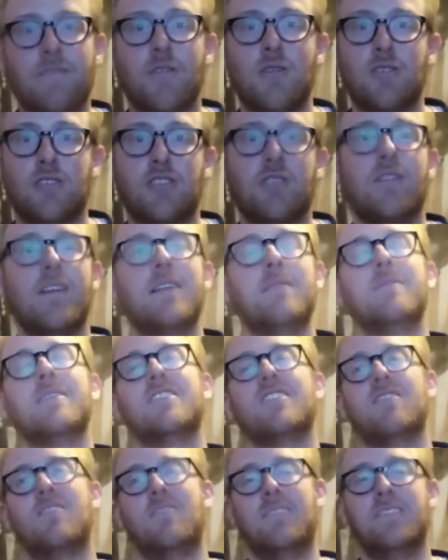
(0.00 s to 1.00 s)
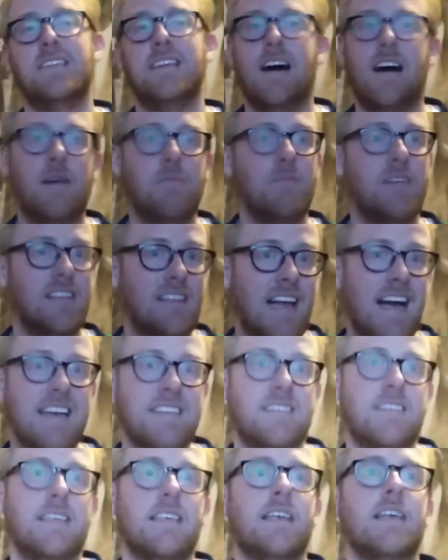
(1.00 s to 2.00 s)
first Scream is an all-time
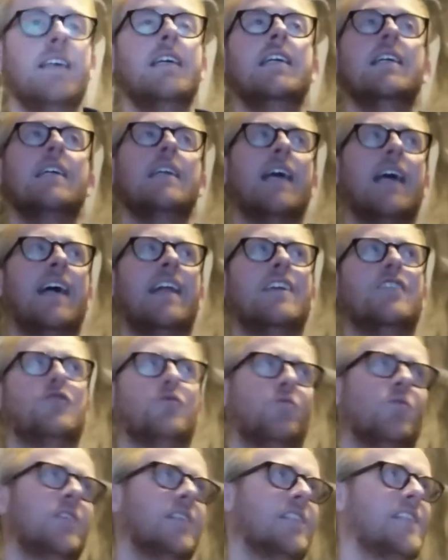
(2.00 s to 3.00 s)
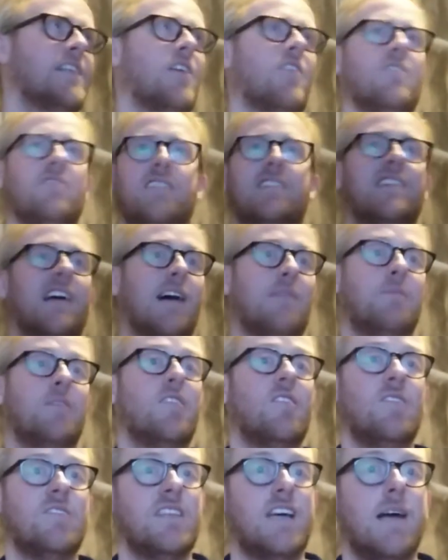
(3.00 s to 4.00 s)
classic, and it's really hard to top an
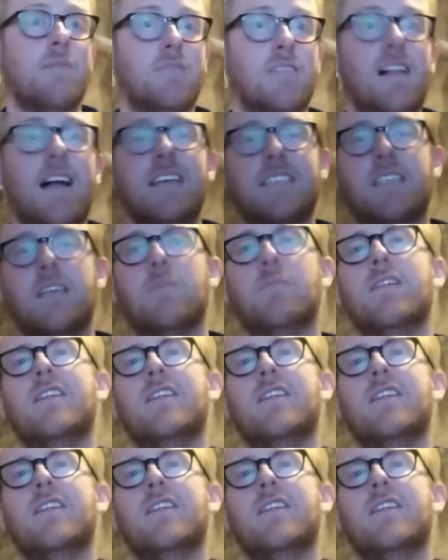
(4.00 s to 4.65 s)
all-time classic.